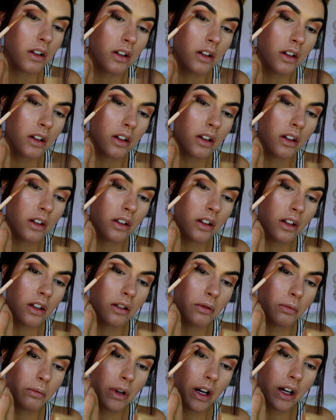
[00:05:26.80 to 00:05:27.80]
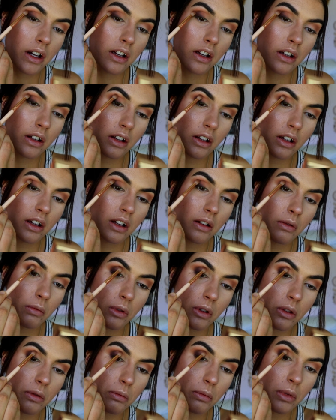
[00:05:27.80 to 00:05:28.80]
and then back in again
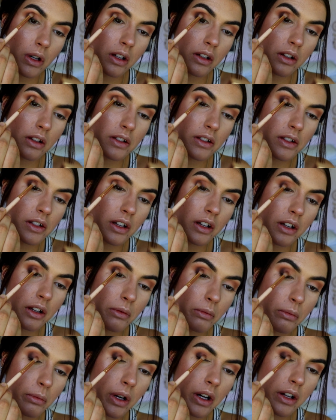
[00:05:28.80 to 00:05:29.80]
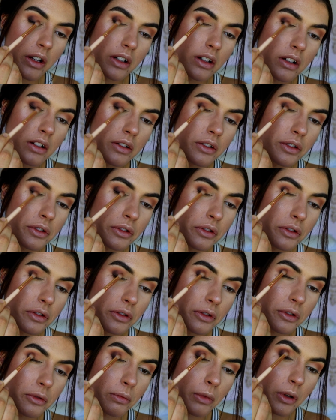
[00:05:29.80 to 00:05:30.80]
with buns and butter to
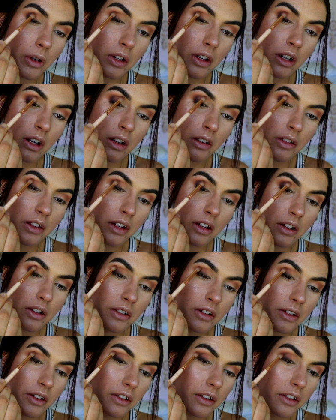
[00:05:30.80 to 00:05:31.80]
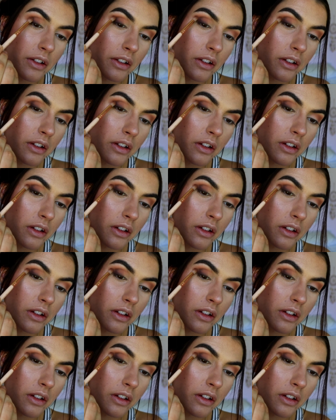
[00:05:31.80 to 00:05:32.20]
smoke out the edges.